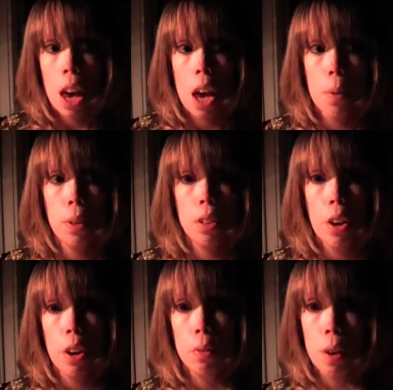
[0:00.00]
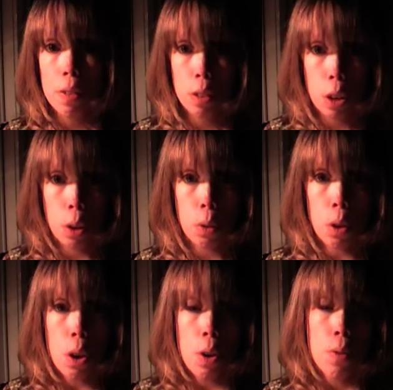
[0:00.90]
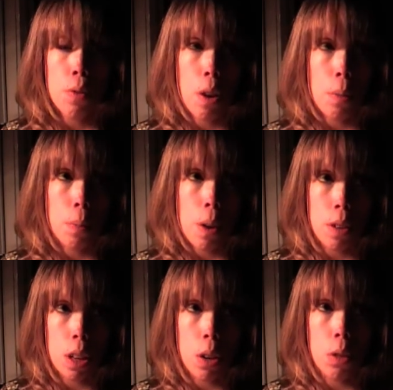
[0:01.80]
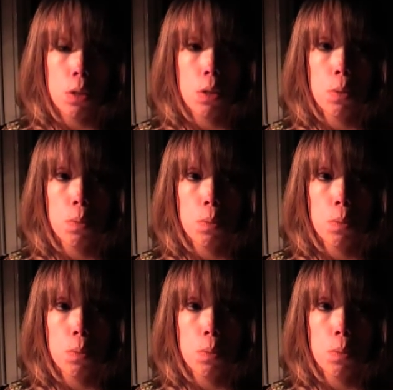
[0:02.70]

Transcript: able to earn revenue from my videos